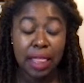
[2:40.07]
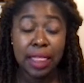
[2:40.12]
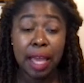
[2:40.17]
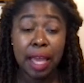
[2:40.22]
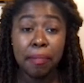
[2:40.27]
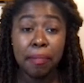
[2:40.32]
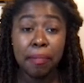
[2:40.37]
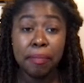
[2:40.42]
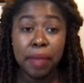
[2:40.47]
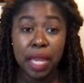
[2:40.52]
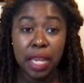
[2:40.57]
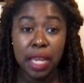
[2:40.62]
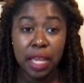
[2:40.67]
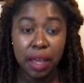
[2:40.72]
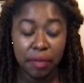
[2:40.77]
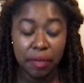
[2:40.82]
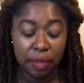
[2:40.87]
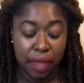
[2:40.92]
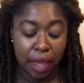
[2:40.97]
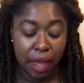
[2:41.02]
that
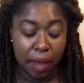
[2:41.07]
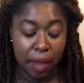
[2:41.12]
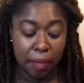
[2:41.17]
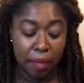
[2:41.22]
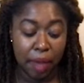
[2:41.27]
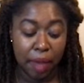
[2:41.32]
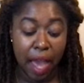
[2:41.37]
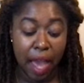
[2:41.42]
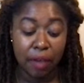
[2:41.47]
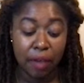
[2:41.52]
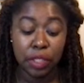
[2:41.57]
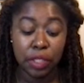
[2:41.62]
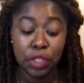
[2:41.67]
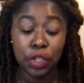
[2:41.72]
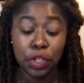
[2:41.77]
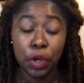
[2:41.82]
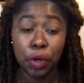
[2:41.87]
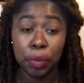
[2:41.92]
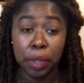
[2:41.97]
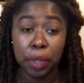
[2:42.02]
many of them have
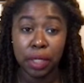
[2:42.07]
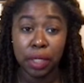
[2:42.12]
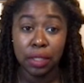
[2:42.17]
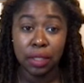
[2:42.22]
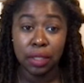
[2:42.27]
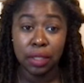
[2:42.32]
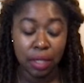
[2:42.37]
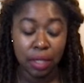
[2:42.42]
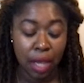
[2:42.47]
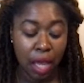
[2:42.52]
determined